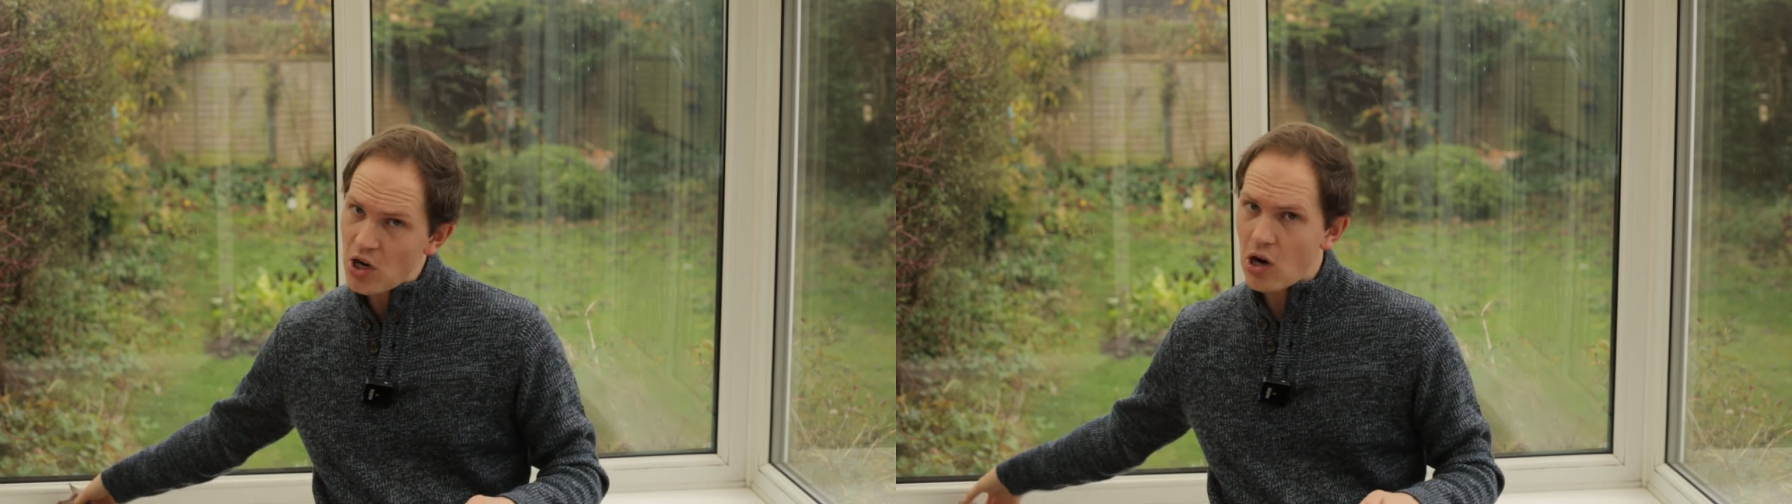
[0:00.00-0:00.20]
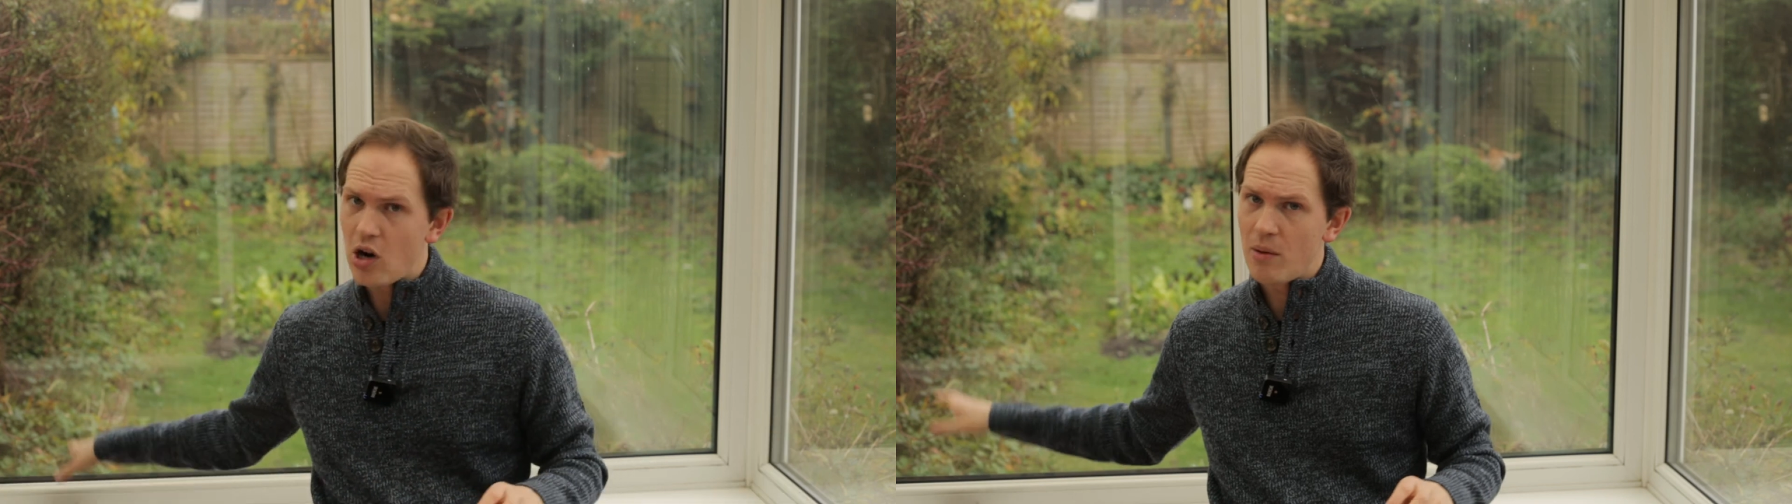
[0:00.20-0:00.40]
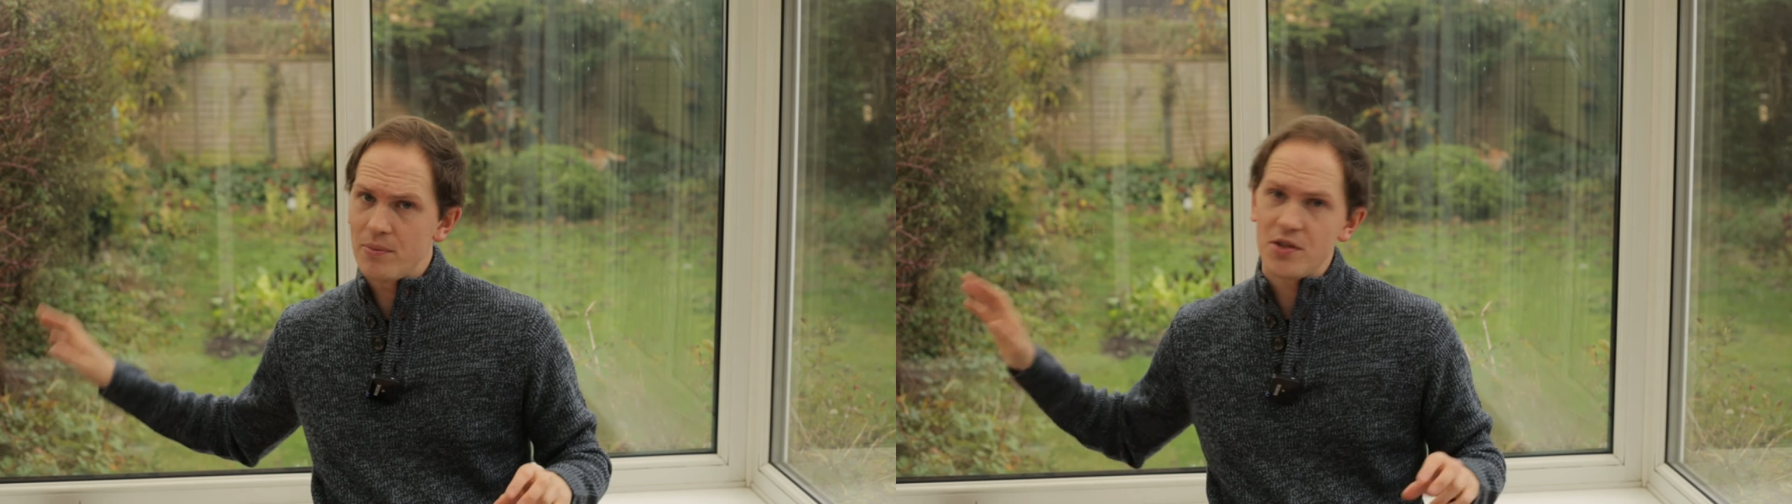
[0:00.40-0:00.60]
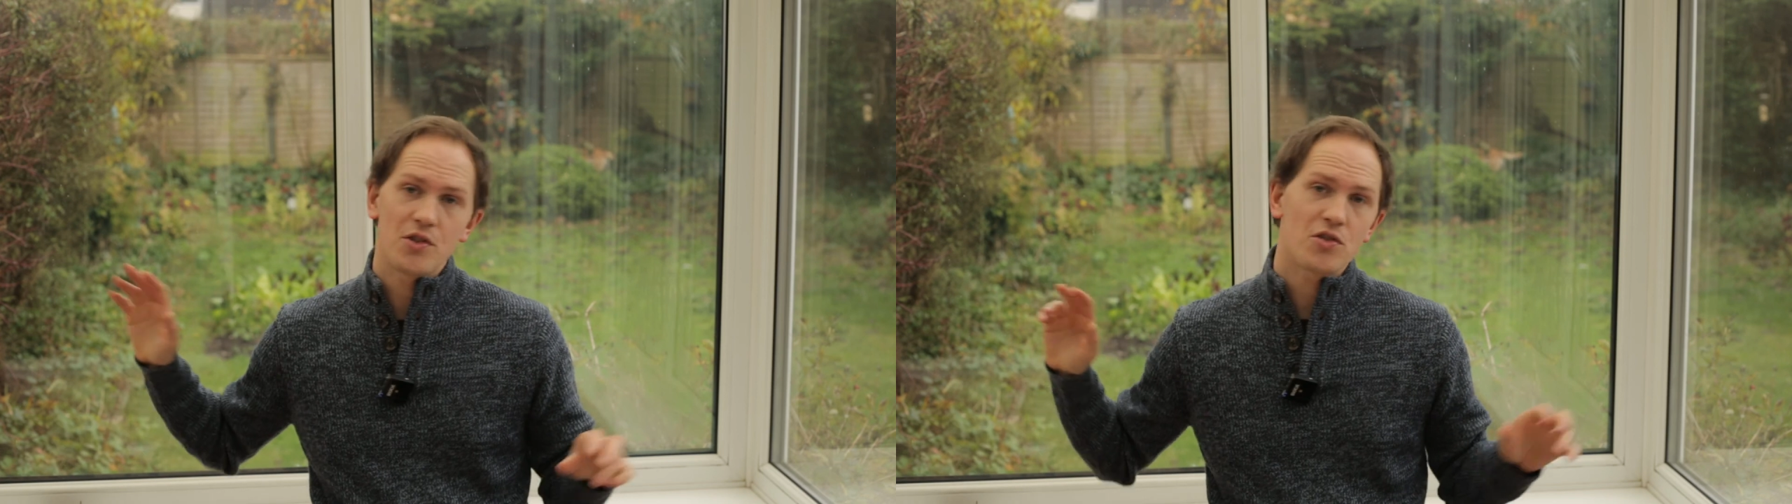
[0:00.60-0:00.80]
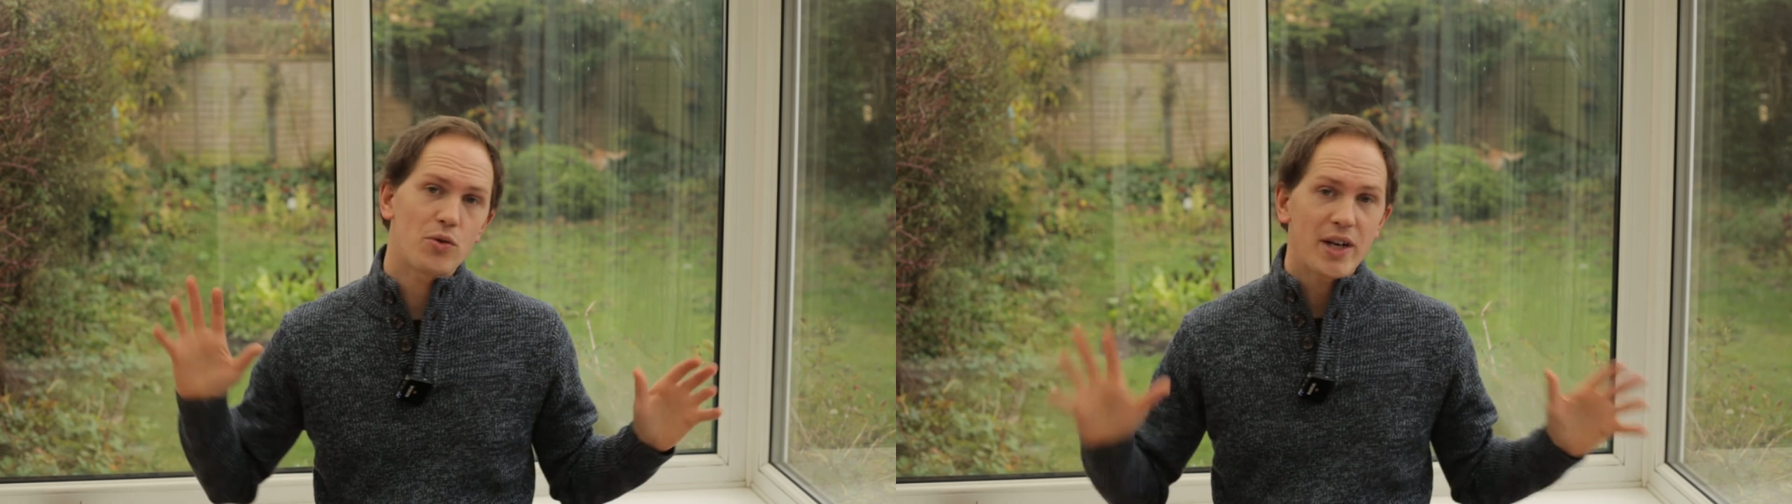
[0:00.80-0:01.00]
harm to the
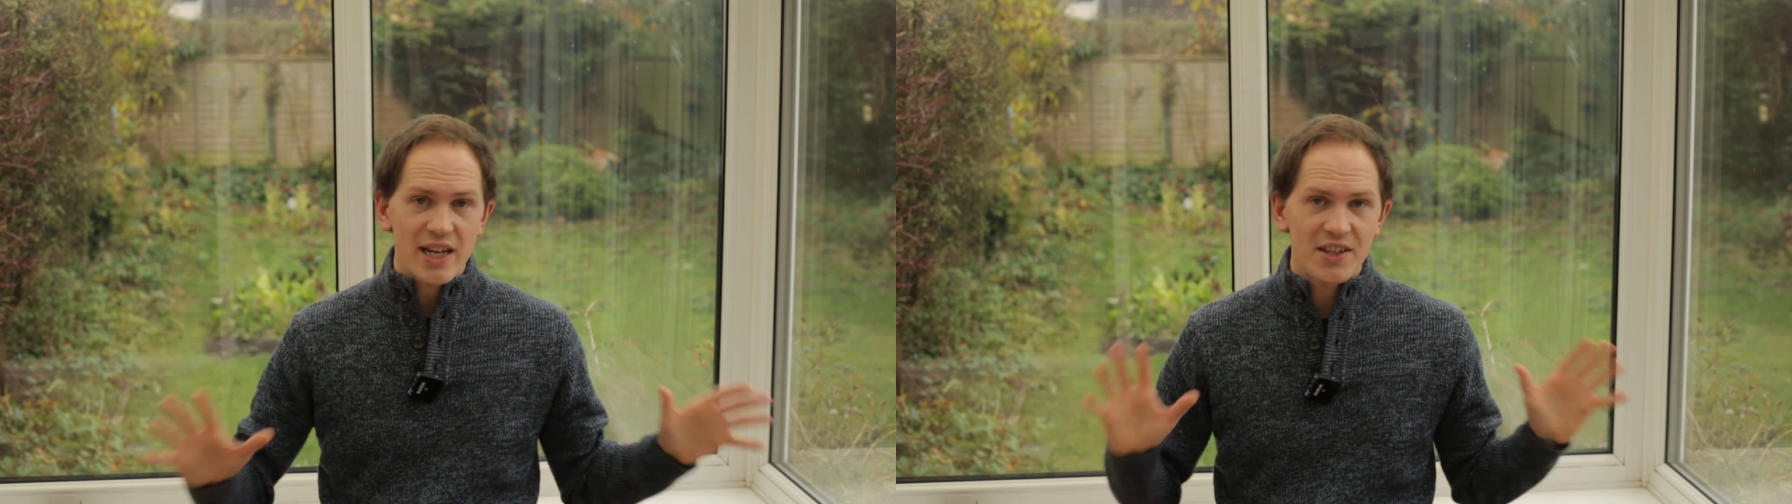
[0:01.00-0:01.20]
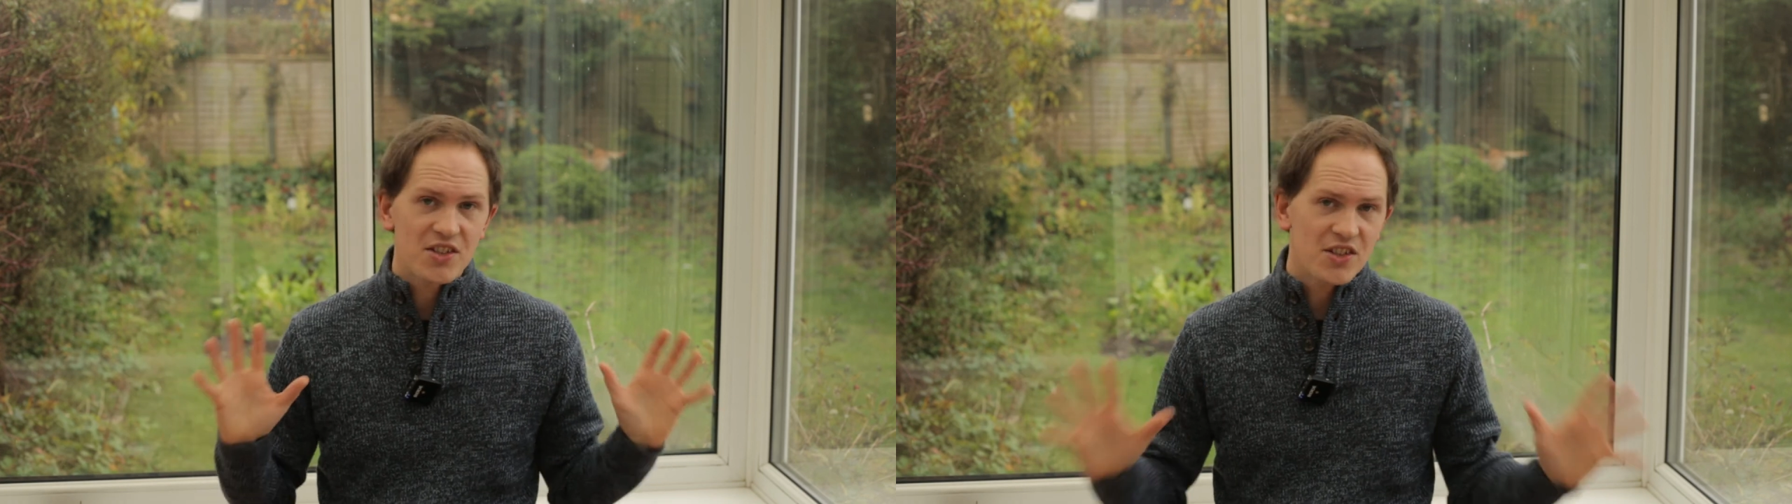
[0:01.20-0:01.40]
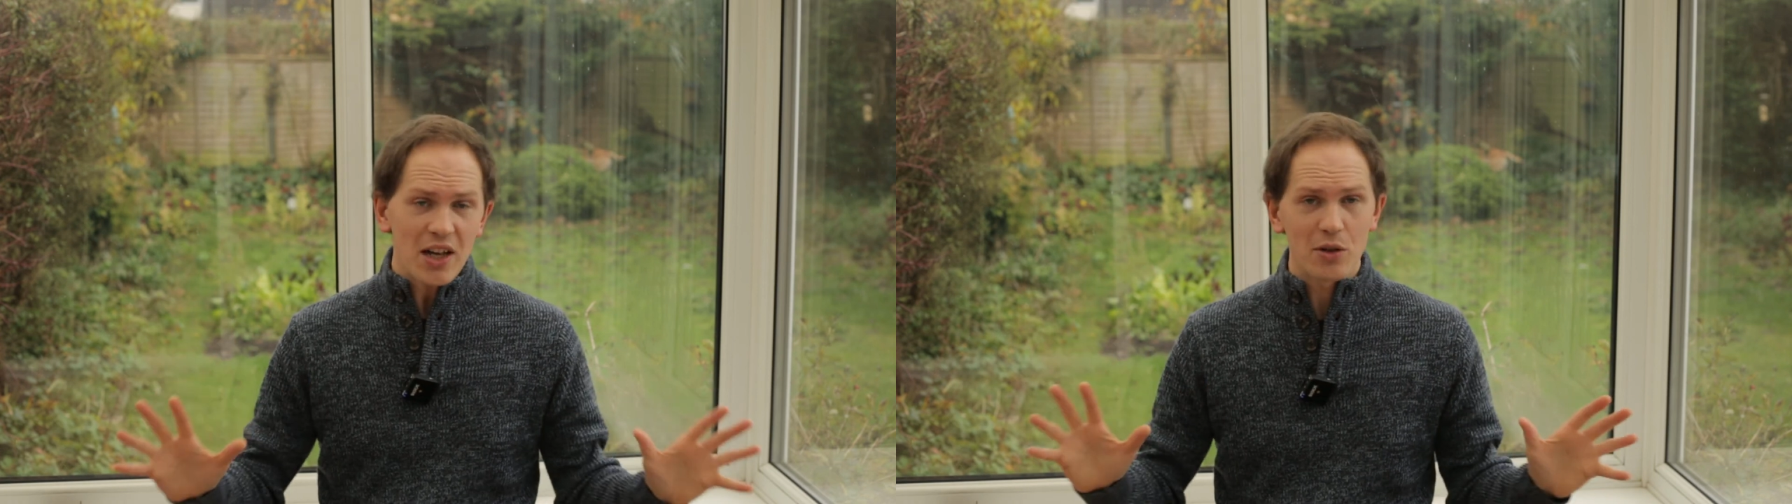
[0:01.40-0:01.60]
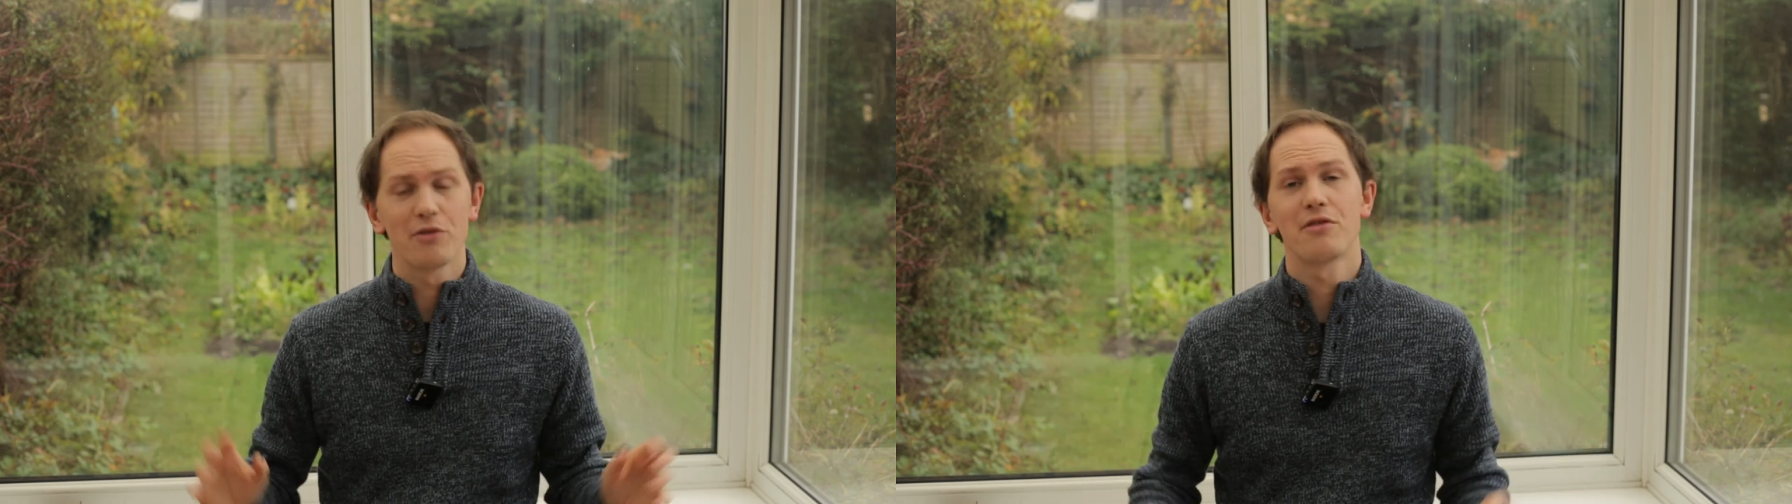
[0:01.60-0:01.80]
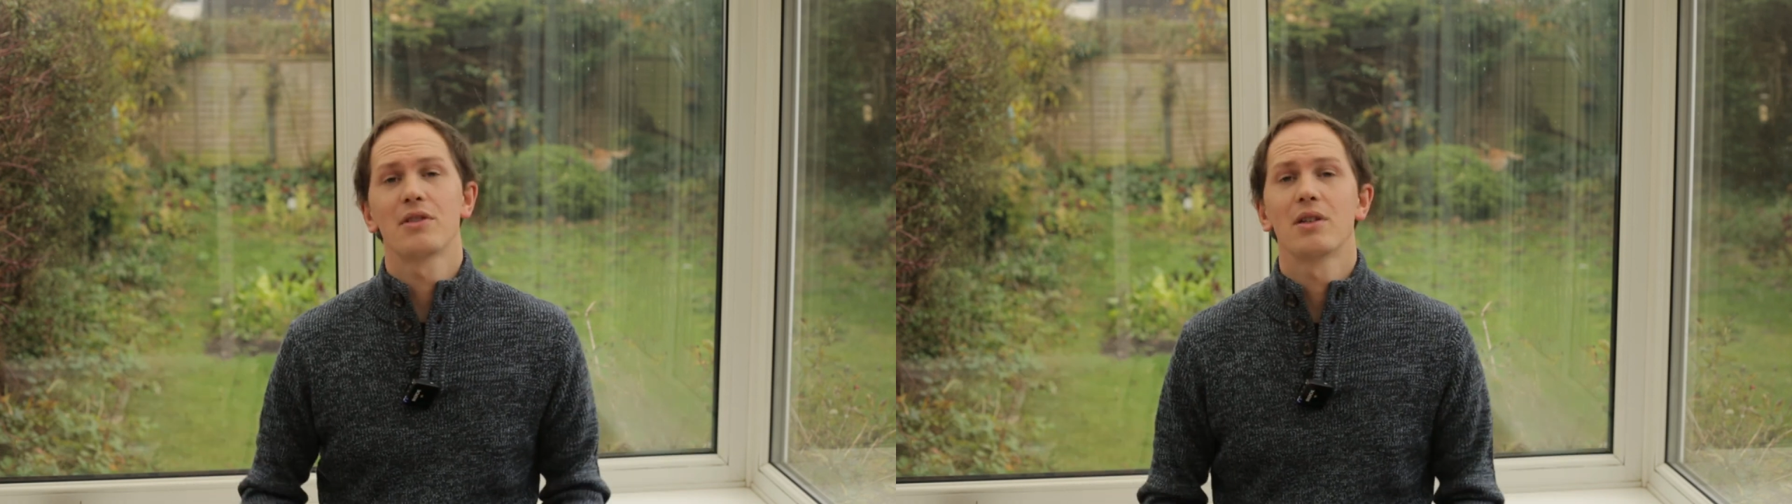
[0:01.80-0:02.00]
tree
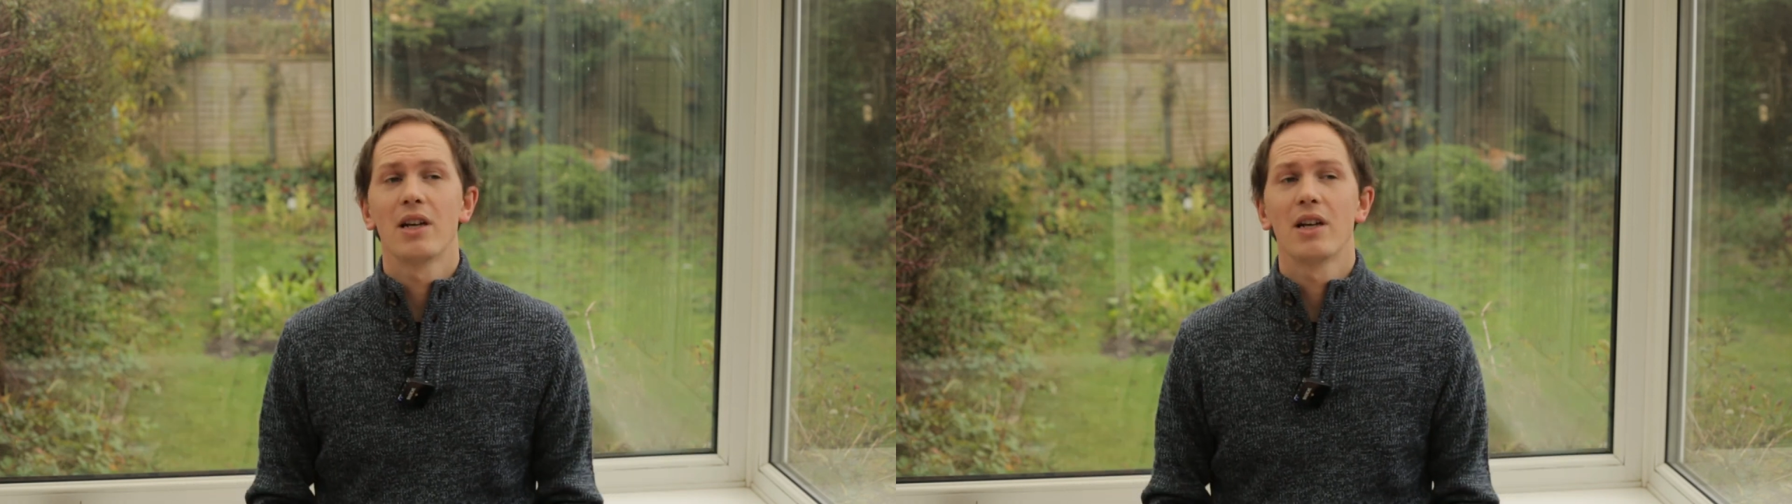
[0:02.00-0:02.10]
itself.